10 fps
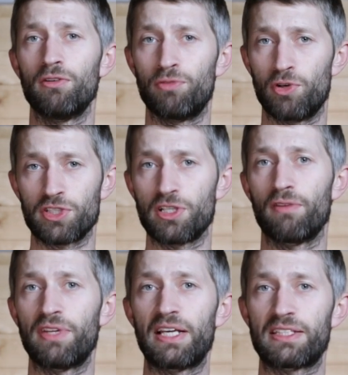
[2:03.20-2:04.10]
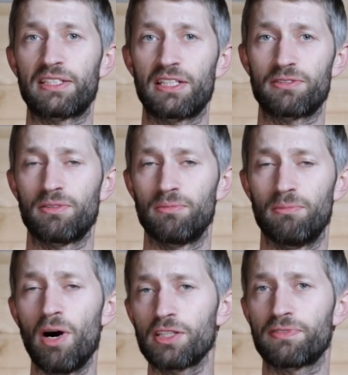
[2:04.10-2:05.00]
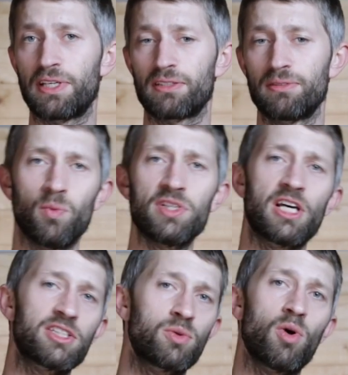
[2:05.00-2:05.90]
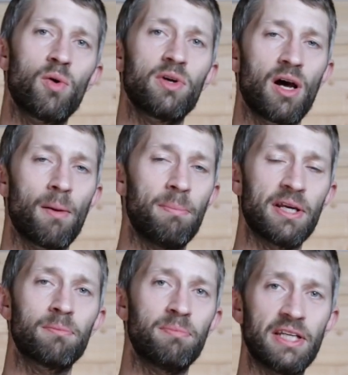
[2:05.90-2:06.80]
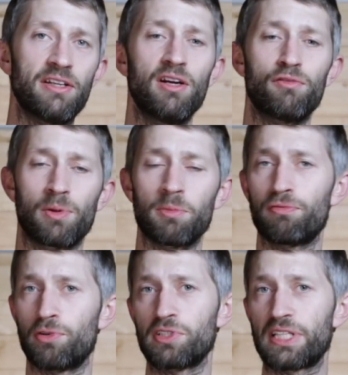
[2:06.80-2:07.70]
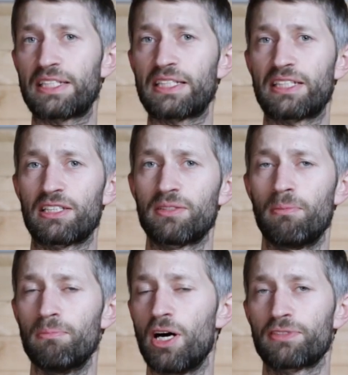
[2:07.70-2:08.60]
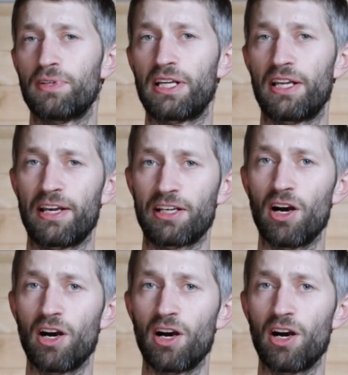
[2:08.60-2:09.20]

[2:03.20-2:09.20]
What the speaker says: version of the SSS MOSFET, which has grown a big bit from the first SSS MOSFET that I